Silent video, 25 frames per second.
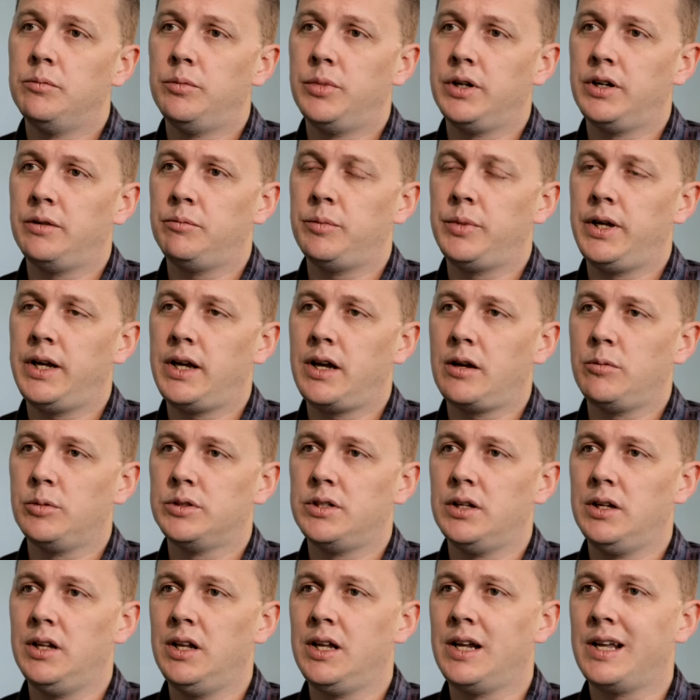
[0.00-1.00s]
but being able
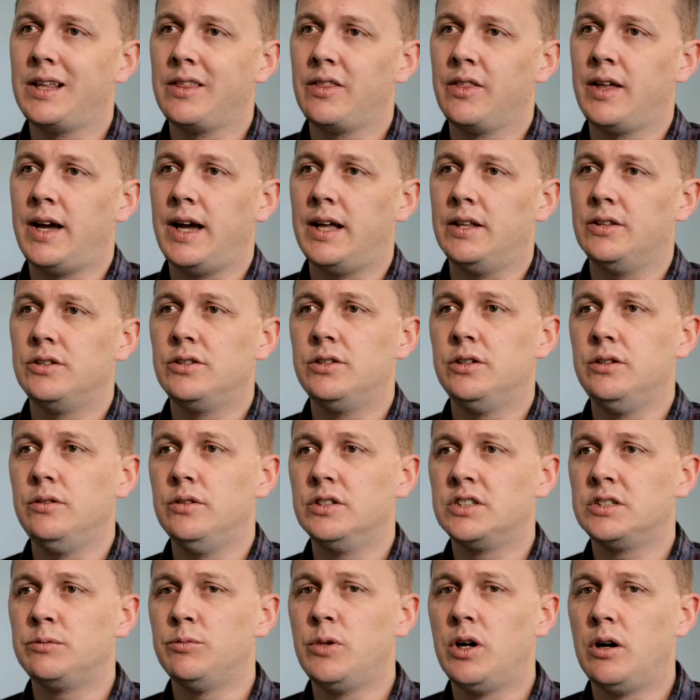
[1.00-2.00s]
to link that to
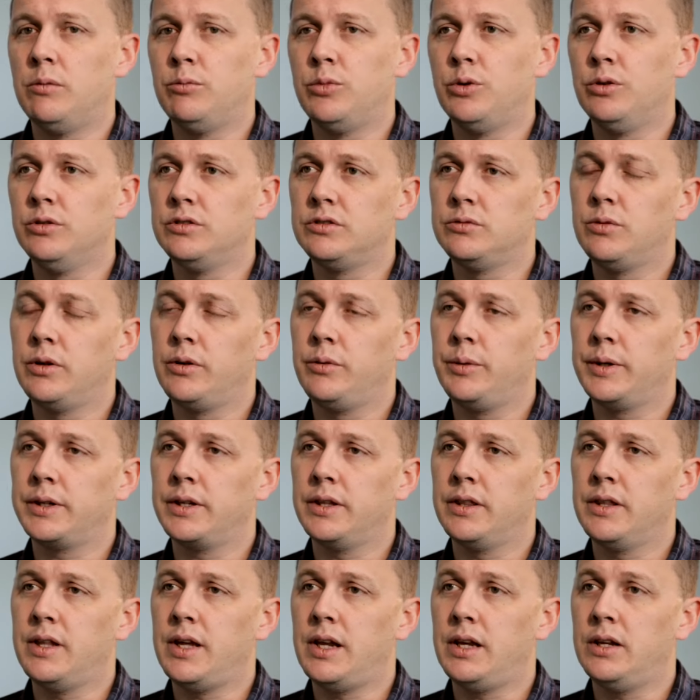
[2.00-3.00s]
the smartboards where we
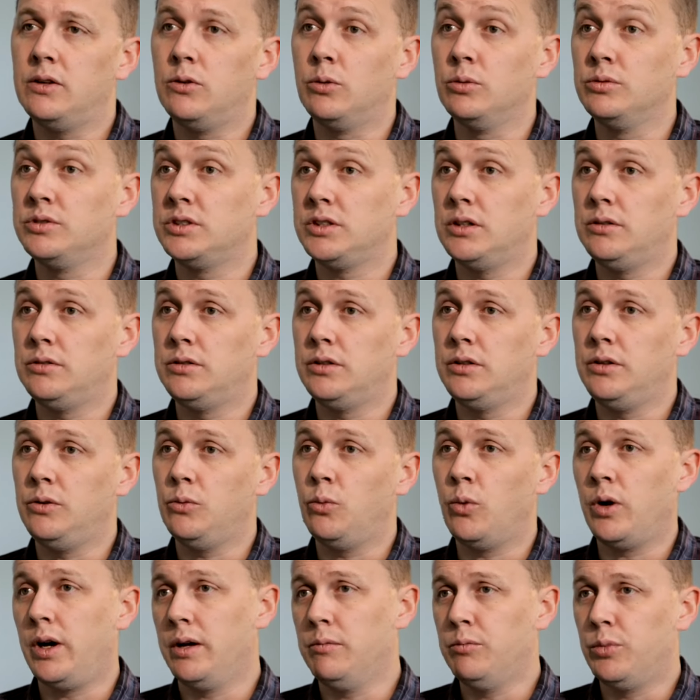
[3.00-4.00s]
can then also do
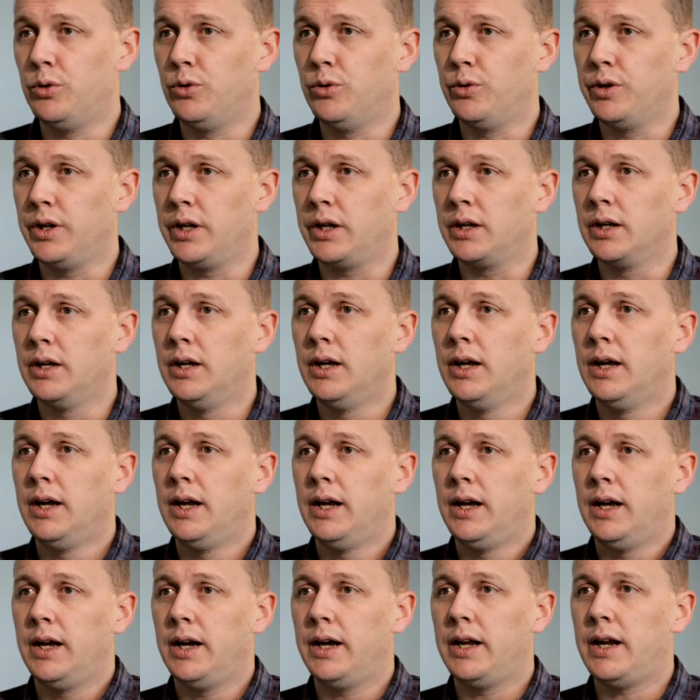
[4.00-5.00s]
whiteboarding
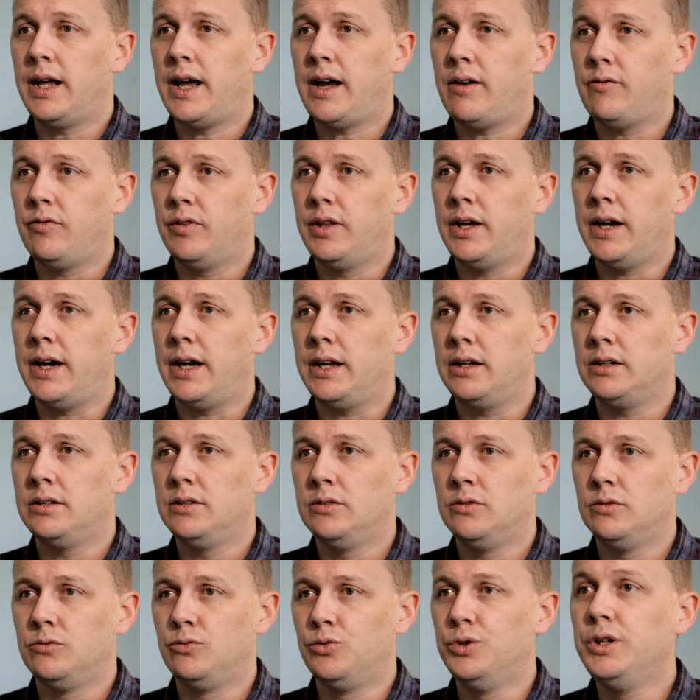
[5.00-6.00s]
and have that
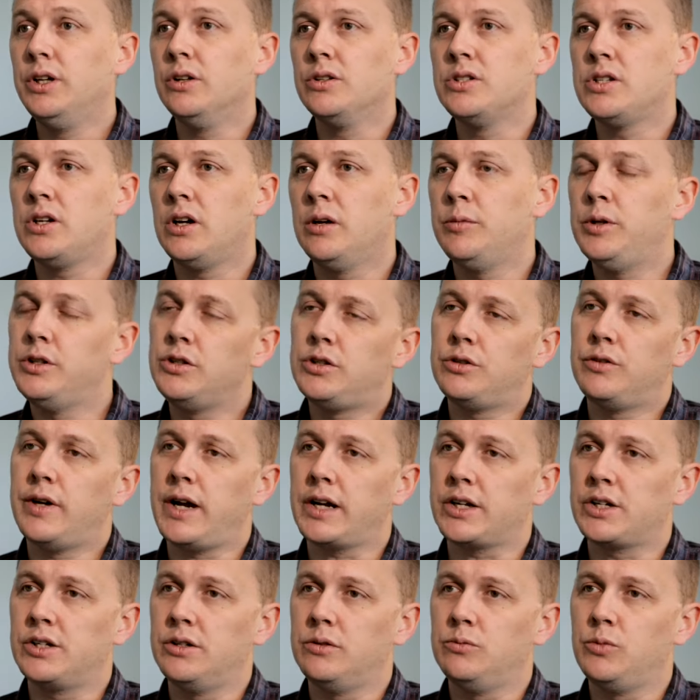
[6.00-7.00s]
real-time
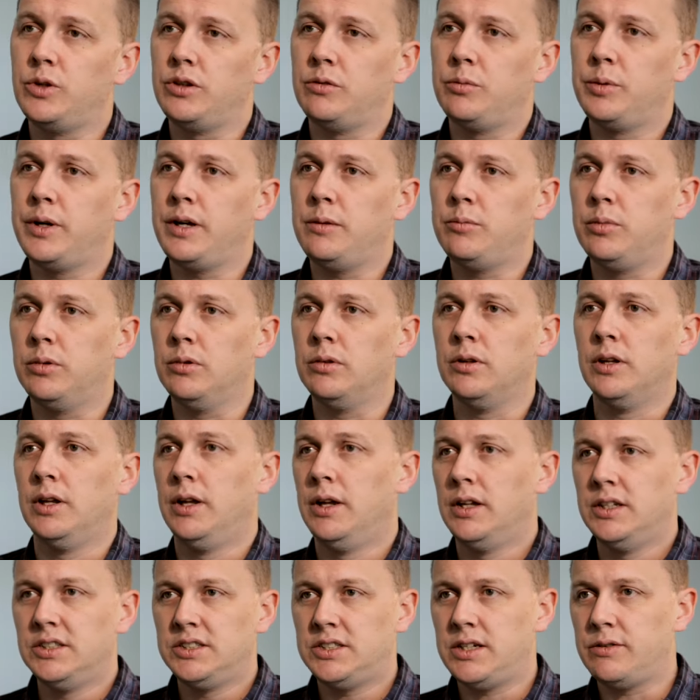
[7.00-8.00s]
interaction with people
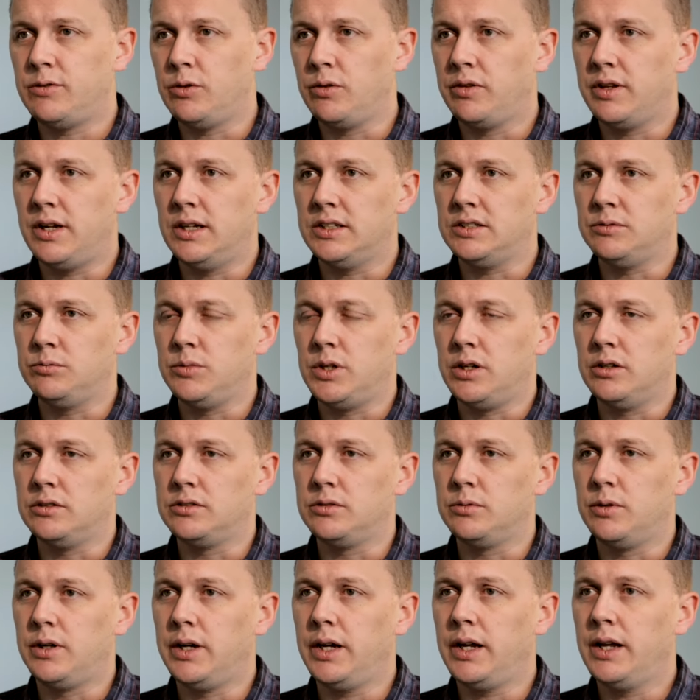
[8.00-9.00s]
several thousand
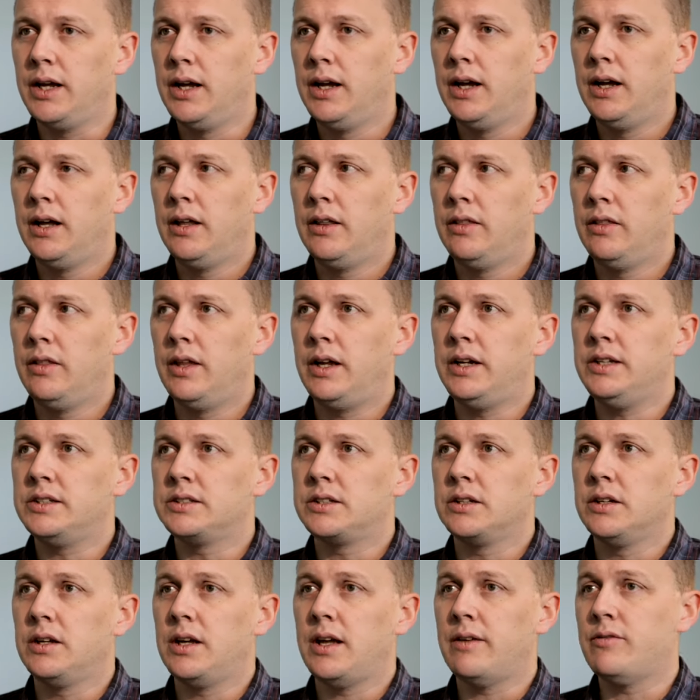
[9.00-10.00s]
miles away, that is
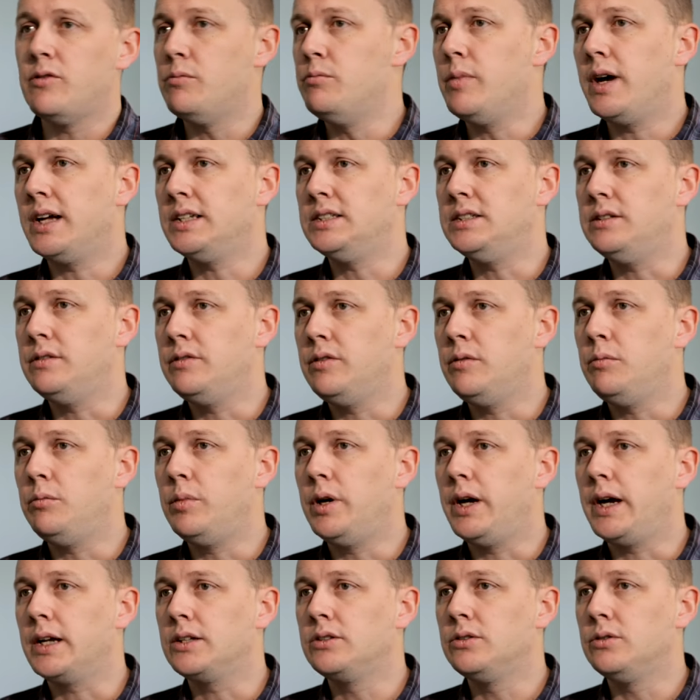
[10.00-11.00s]
going to have a massive
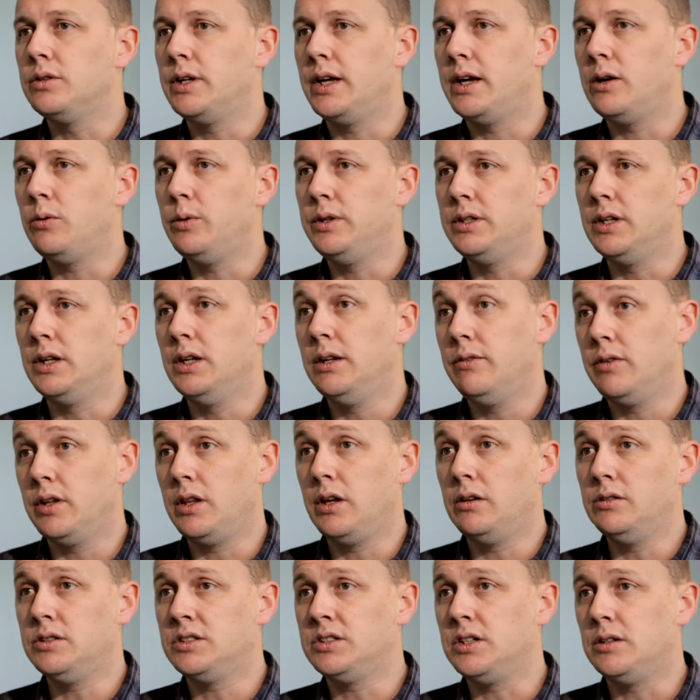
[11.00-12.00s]
impact on how we deliver
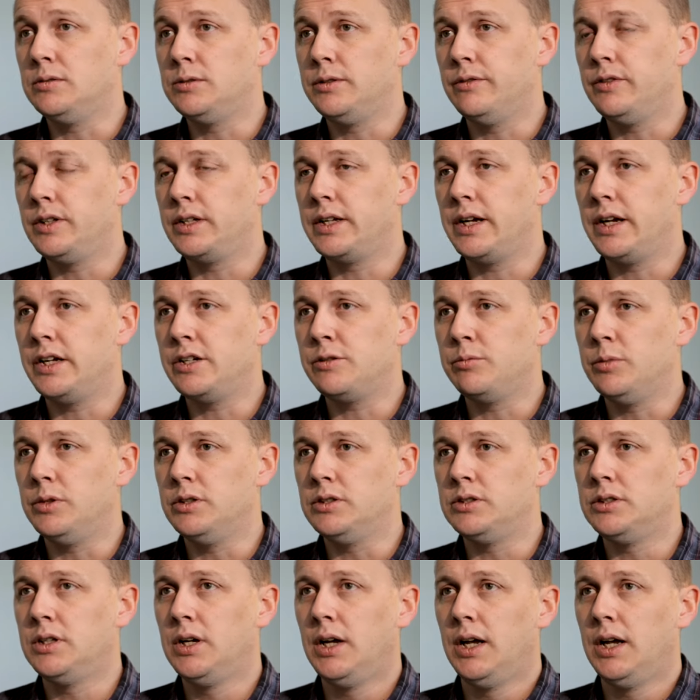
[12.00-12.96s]
those types of engagements.